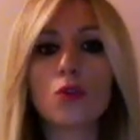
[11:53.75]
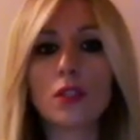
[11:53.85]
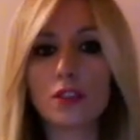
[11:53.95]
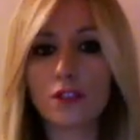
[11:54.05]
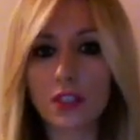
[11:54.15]

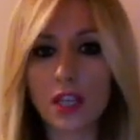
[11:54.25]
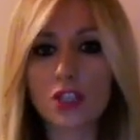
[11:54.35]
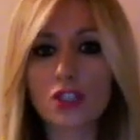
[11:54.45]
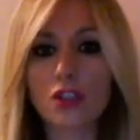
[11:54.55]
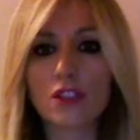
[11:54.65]

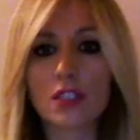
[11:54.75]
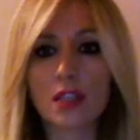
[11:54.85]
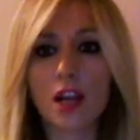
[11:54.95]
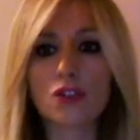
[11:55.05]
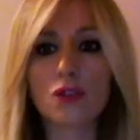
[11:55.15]
Quantification of the
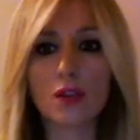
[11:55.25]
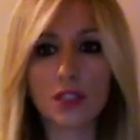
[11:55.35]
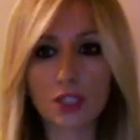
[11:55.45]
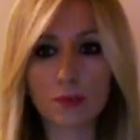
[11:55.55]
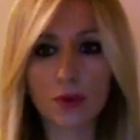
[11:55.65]
Structural
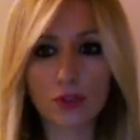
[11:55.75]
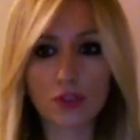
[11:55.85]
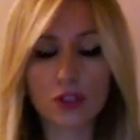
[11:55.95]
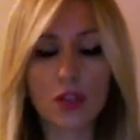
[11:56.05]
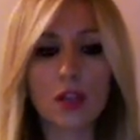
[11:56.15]

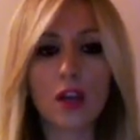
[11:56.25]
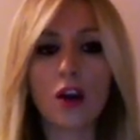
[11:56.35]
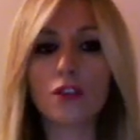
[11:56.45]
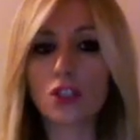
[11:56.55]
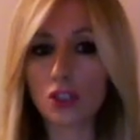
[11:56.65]
Response
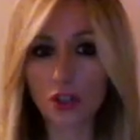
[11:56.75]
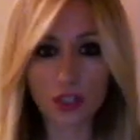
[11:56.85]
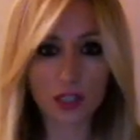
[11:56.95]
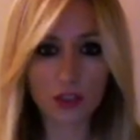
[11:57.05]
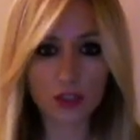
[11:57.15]
of
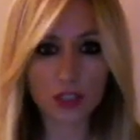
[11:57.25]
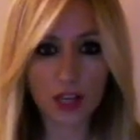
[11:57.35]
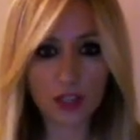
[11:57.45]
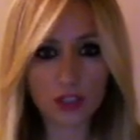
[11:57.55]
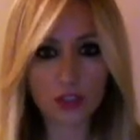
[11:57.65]
Historical
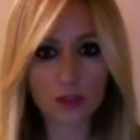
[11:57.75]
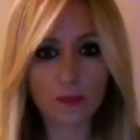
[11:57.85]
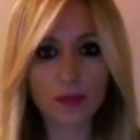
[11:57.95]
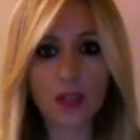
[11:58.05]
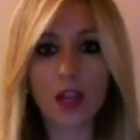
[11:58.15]
Construction,
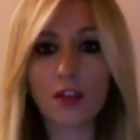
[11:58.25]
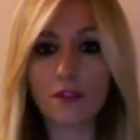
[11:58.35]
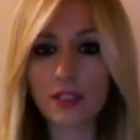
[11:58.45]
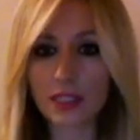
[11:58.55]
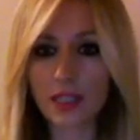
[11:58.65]

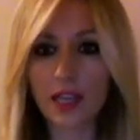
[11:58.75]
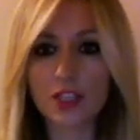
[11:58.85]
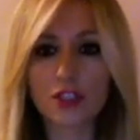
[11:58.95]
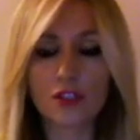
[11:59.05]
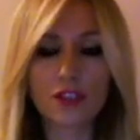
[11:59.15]

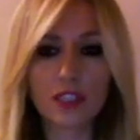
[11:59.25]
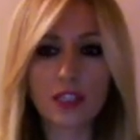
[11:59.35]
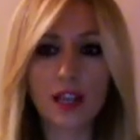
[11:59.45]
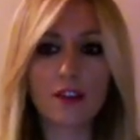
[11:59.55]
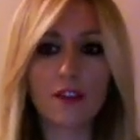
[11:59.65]
Investigation of the
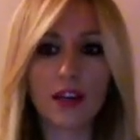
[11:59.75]
Strain